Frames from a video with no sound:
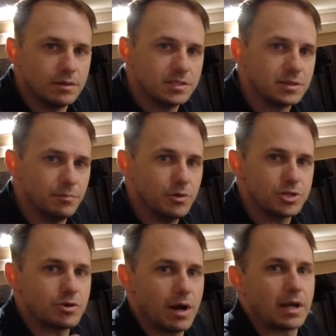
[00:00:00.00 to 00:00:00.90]
This is a
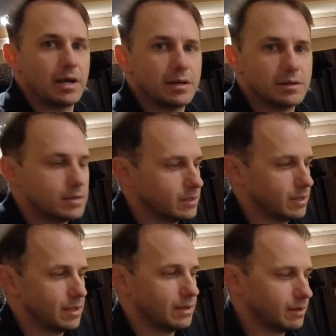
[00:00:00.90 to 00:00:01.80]
Bushtracker.
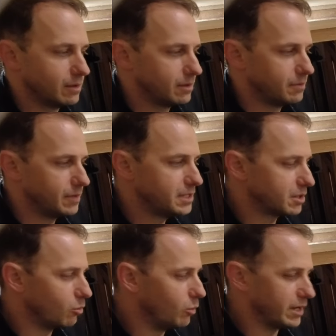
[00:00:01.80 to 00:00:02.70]
These
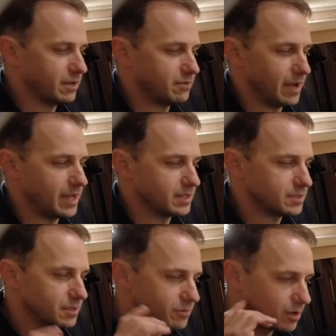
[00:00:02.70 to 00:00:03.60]
are wicked
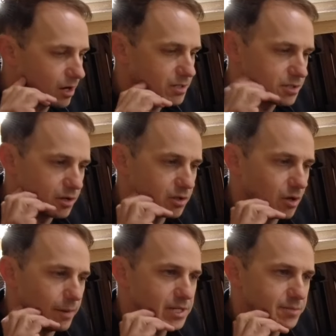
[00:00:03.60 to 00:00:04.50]
vans. If you guys don't
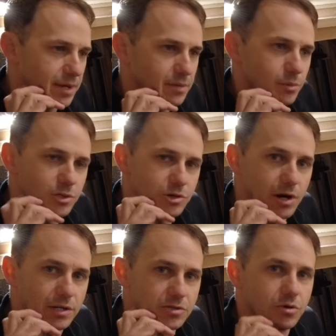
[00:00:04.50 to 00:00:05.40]
know much about the
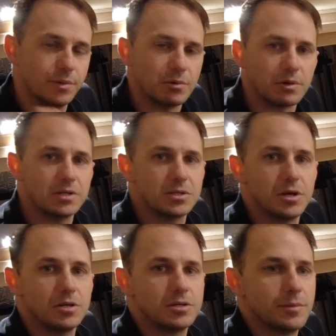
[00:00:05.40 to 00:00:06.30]
Bushtrackers, do a bit of
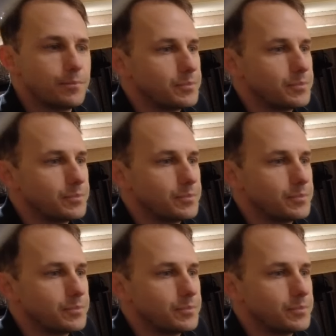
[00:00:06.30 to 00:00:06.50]
research.